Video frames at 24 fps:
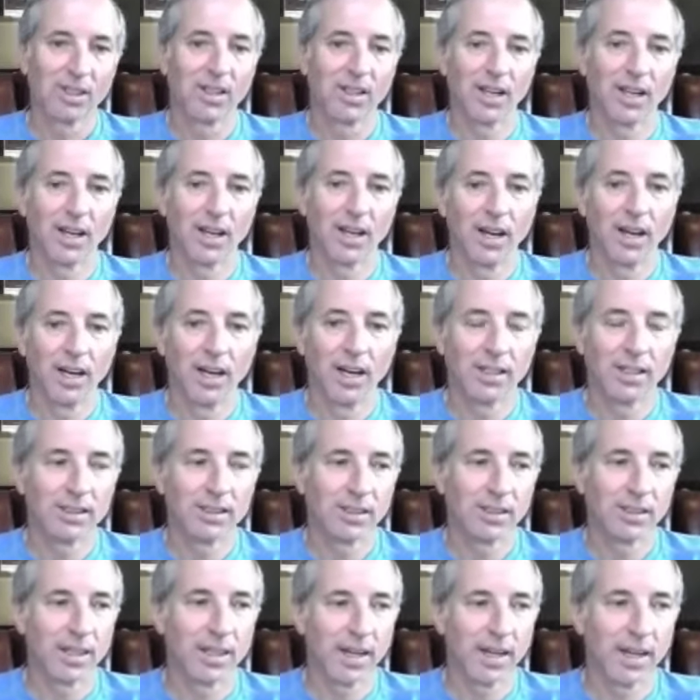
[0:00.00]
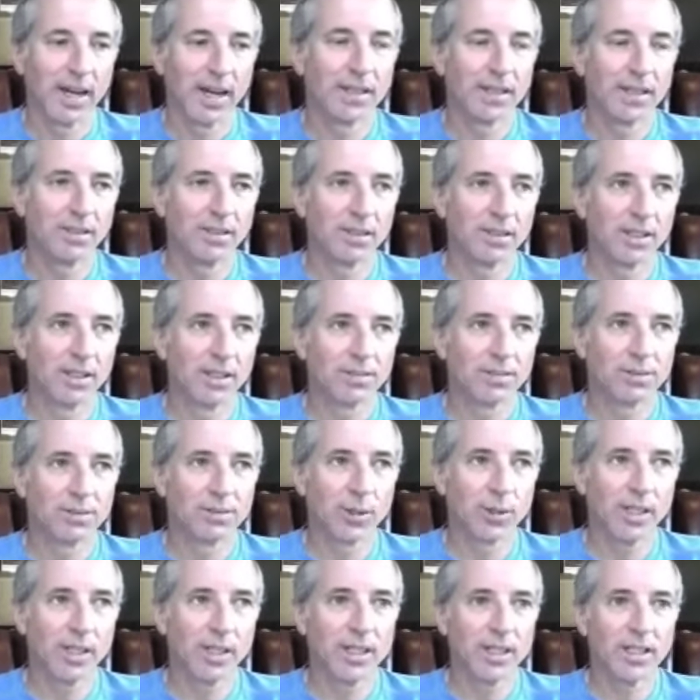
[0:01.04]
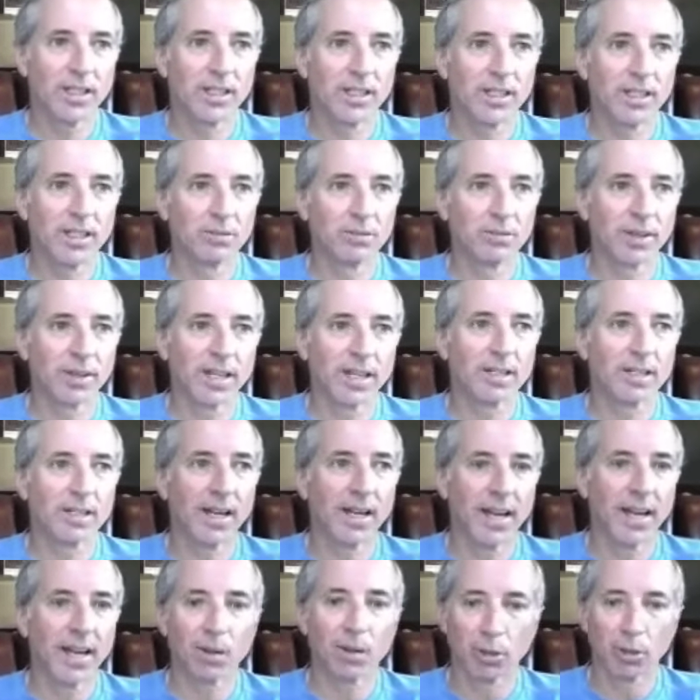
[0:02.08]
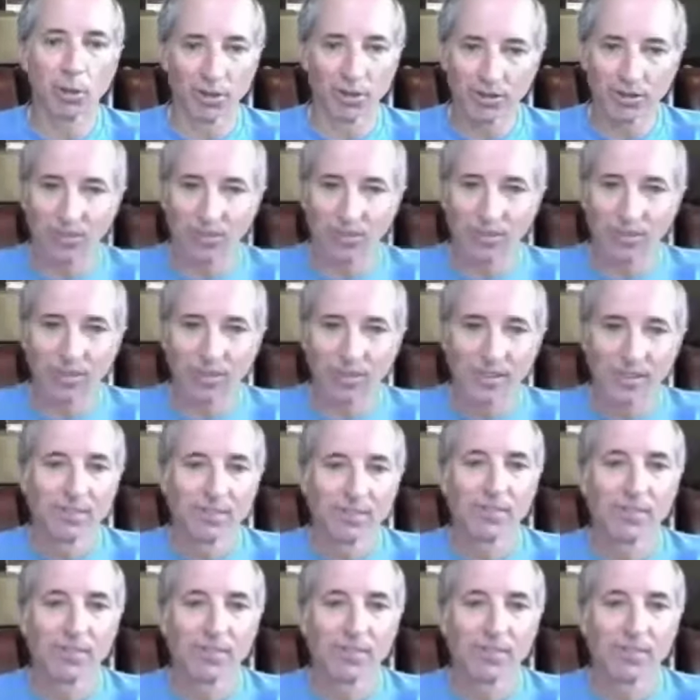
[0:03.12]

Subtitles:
And if we invent hammers